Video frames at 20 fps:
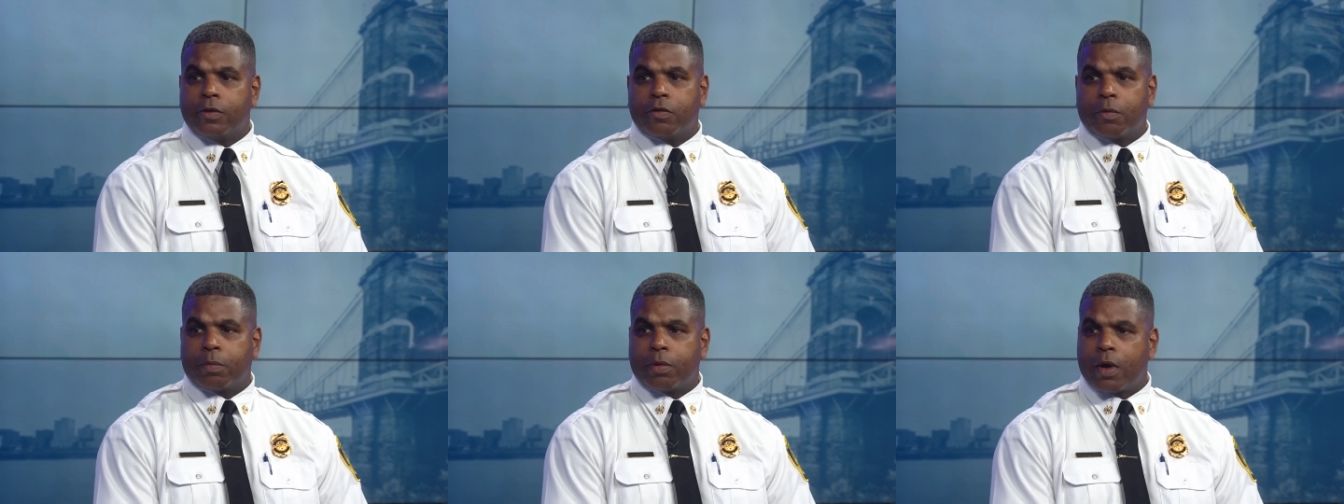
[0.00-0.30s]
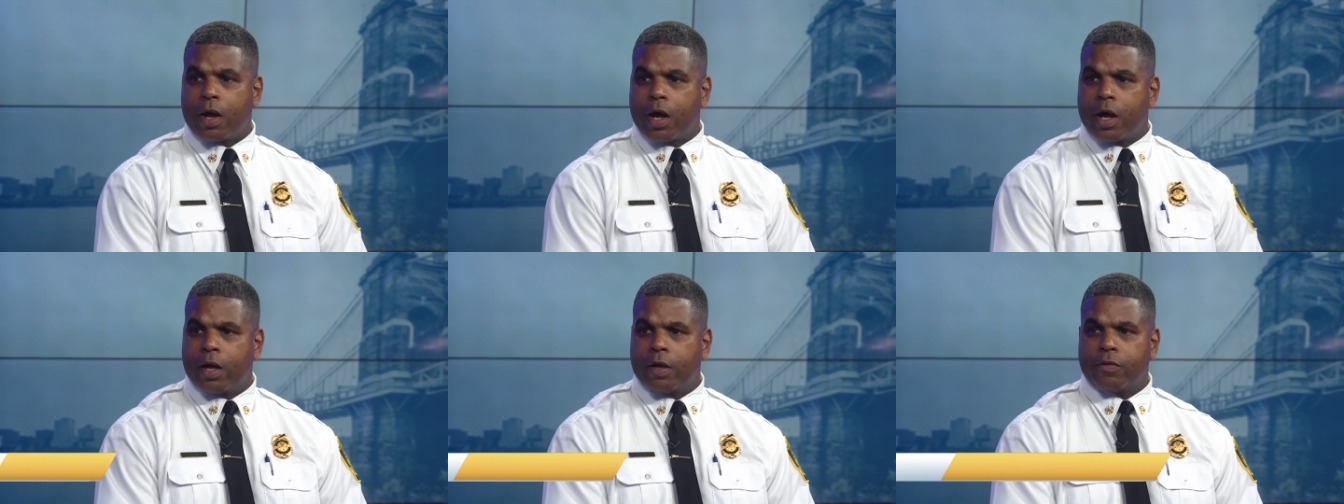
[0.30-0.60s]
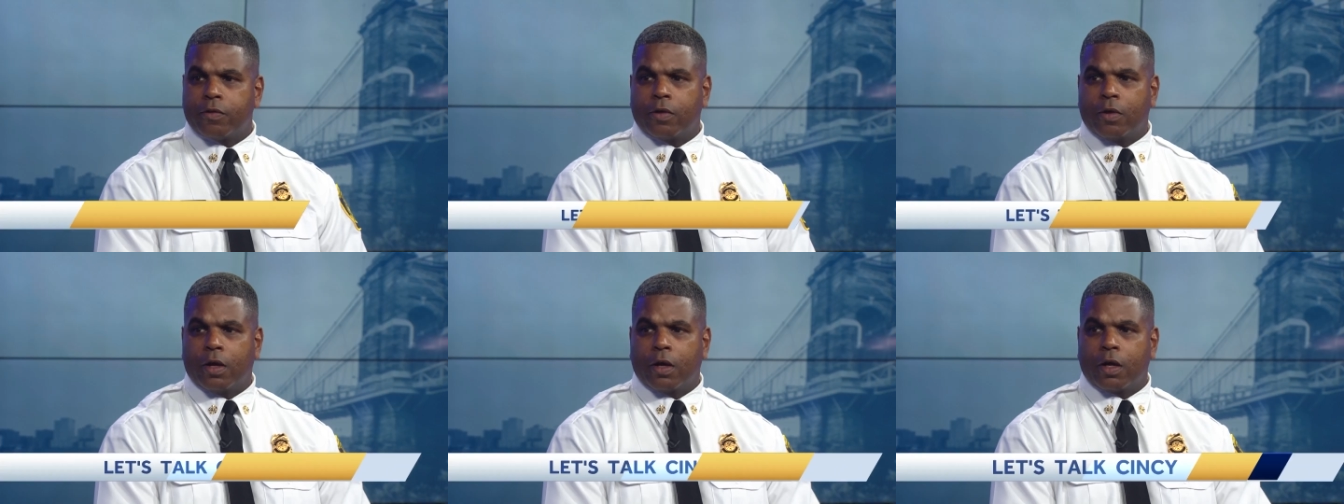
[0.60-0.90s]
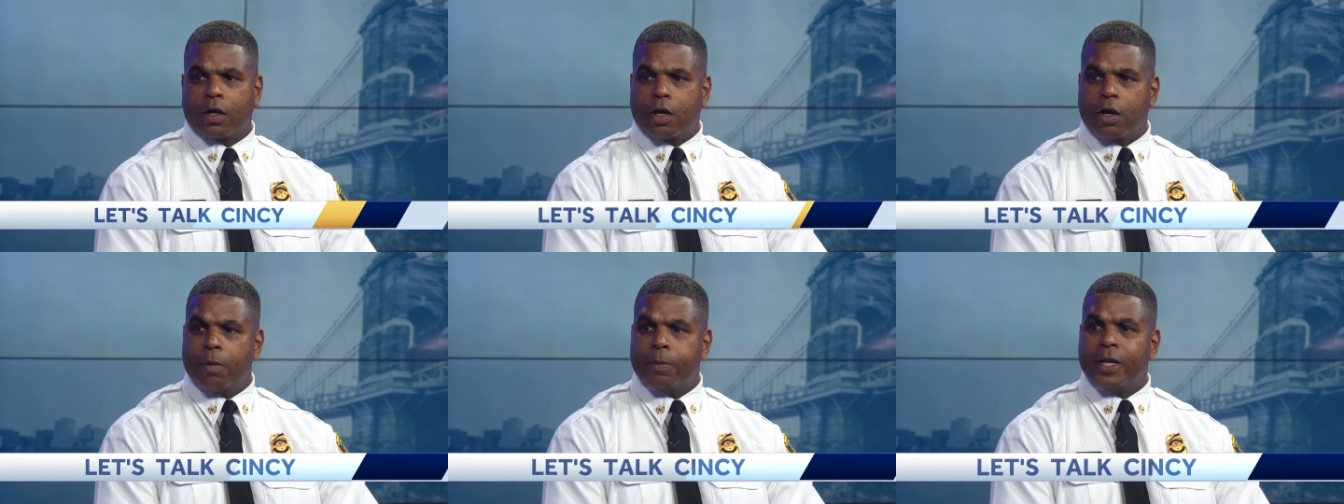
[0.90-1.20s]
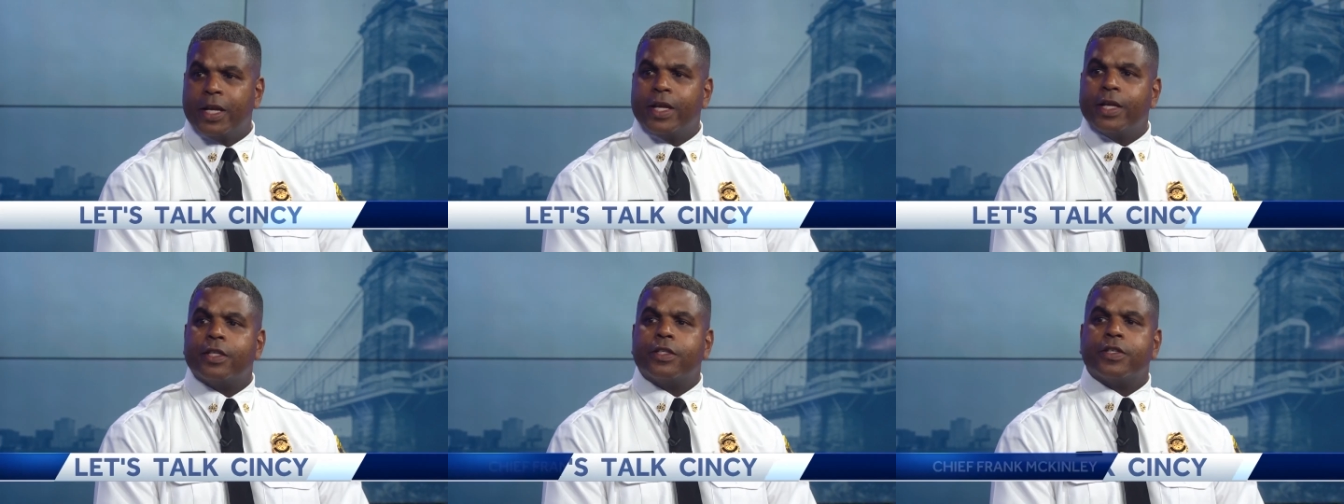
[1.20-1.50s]
surprised uh,
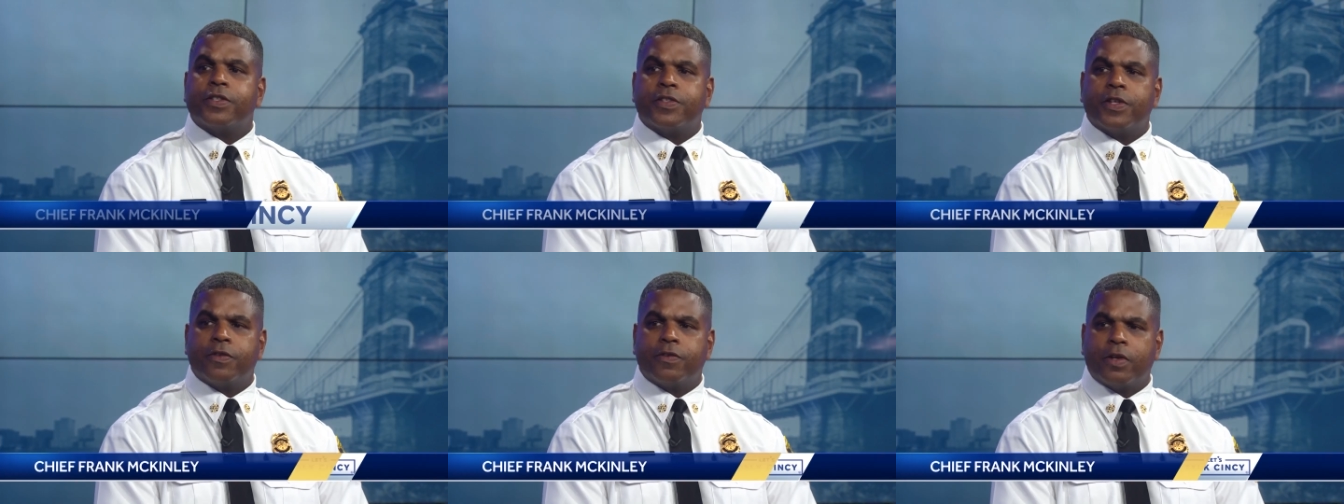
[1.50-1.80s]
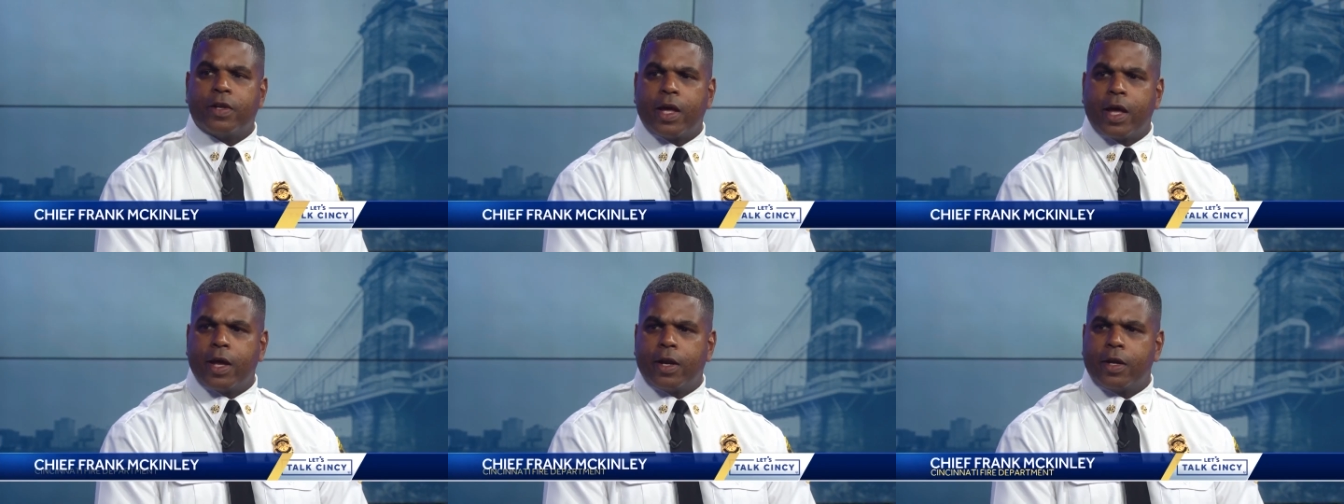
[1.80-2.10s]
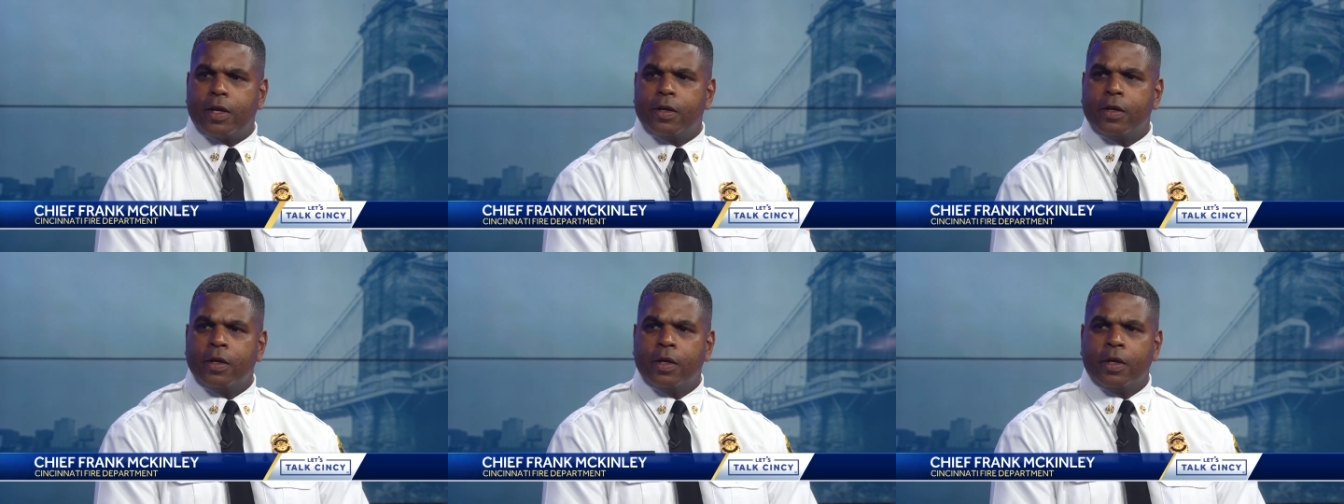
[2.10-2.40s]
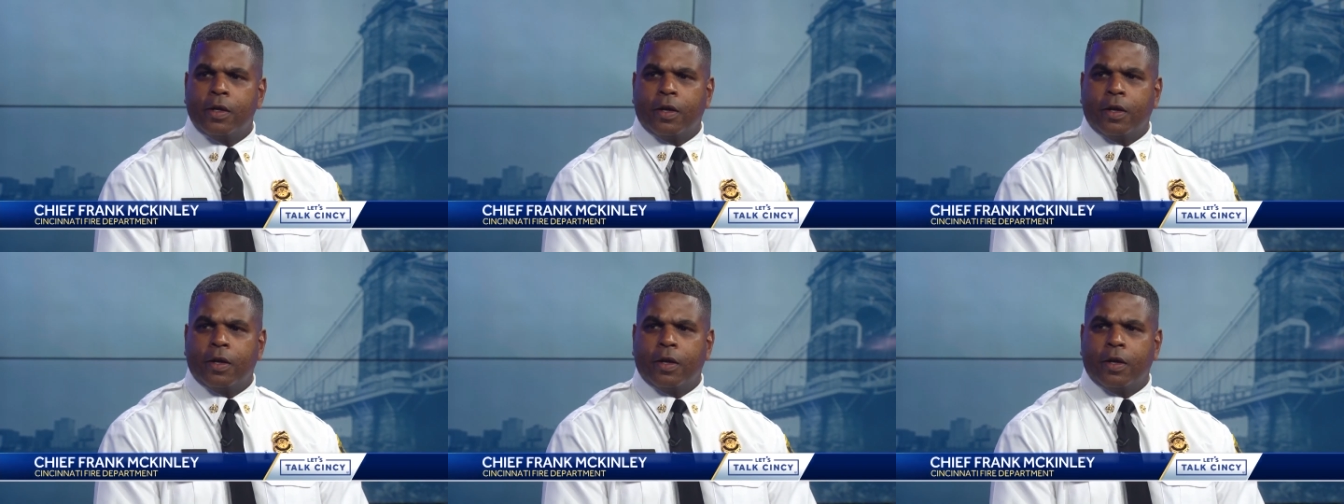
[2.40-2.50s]
coming into Cincinnati.